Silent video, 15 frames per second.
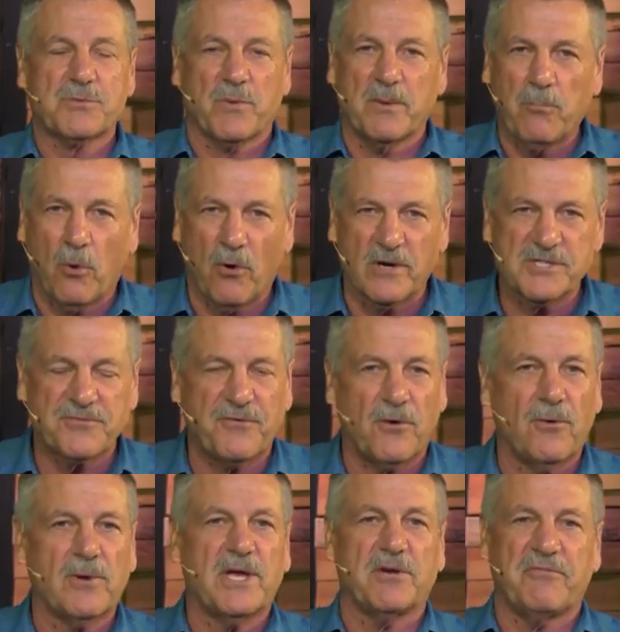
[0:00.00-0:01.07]
is
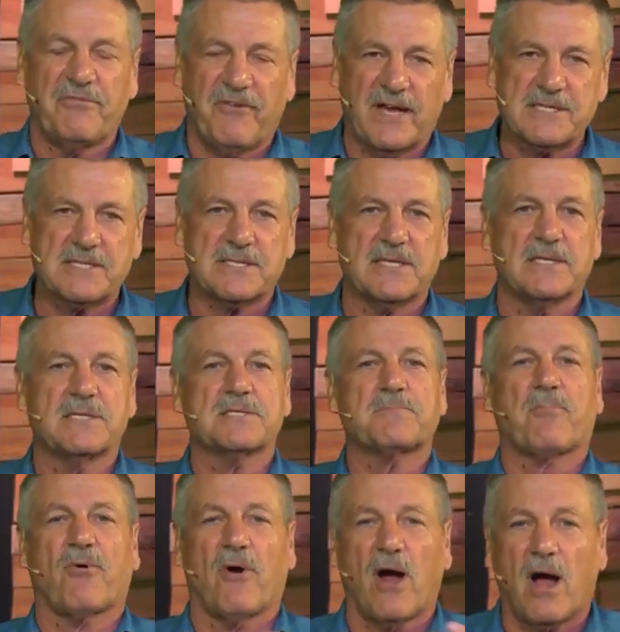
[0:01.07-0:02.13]
remorseful, confesses,
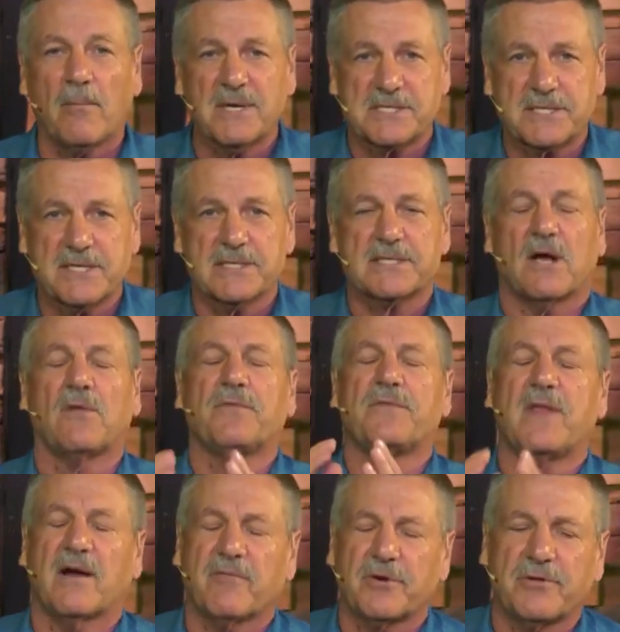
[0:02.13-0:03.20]
promises, I'll
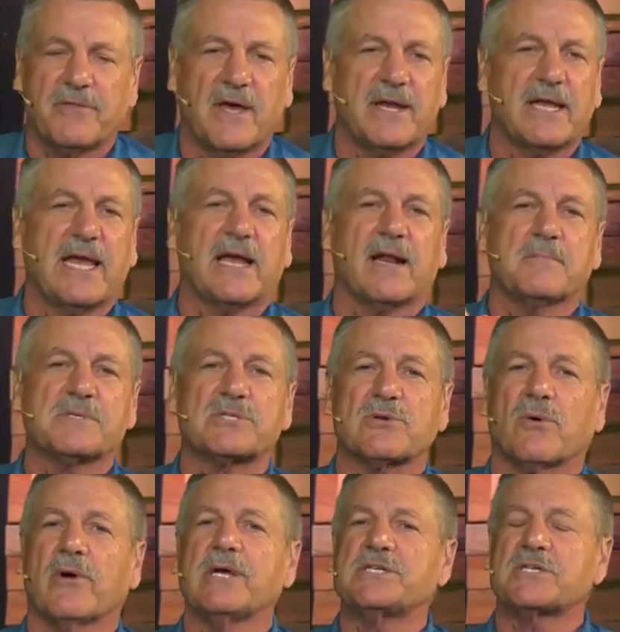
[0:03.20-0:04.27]
never do that again, I'm
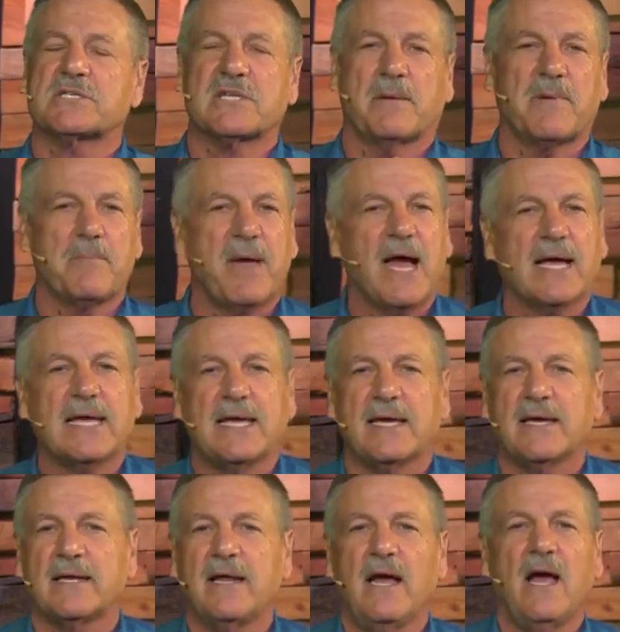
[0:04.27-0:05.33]
sorry, just let me back
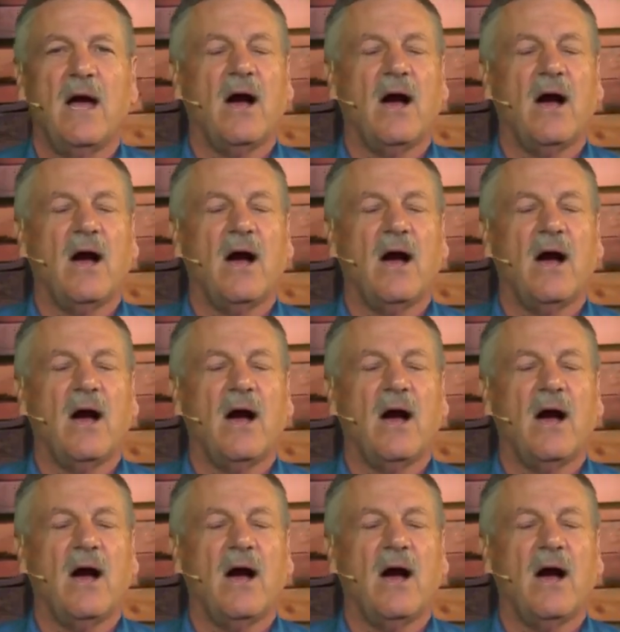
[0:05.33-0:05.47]
in,